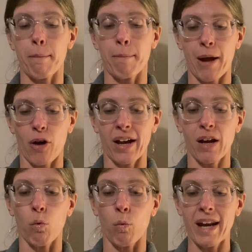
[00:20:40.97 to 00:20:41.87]

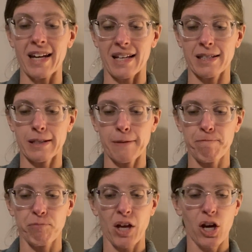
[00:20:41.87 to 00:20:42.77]
bearing witness.
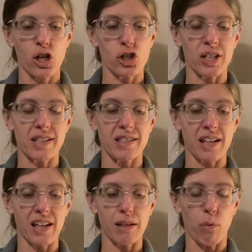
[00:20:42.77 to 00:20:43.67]
She'd sit
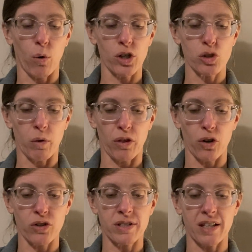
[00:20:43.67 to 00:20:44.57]
on the porch with
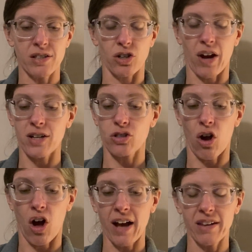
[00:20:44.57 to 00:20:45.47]
her sister and
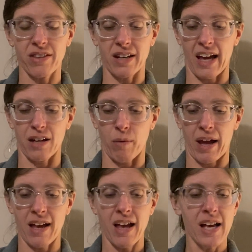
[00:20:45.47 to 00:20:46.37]
talk the night
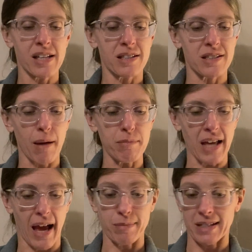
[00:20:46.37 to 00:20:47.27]
away,
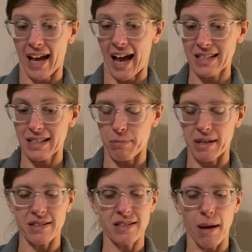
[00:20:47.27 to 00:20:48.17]
sometimes
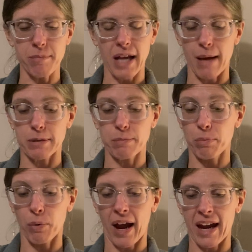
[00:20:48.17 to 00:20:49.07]
gossiping, sometimes
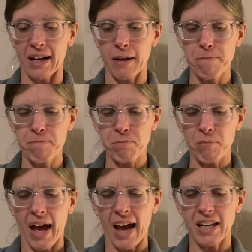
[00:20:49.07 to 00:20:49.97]
praying.
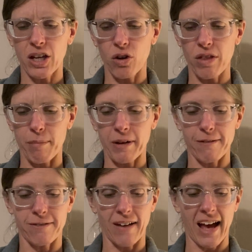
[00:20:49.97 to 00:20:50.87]
I'd hear them
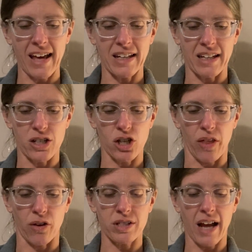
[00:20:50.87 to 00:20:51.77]
confide in each
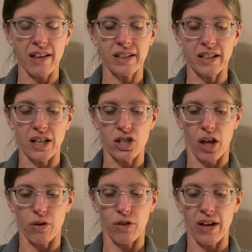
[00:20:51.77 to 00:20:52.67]
other, telling each
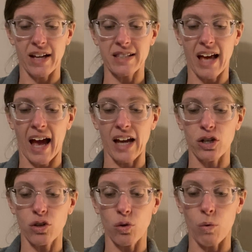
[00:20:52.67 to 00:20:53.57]
other things I
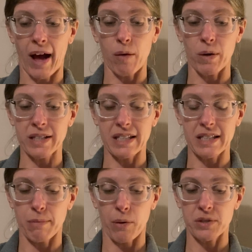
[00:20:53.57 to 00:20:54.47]
knew I wasn't
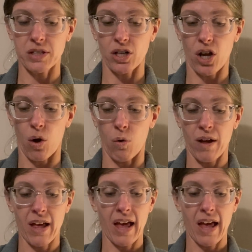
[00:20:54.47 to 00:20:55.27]
supposed to know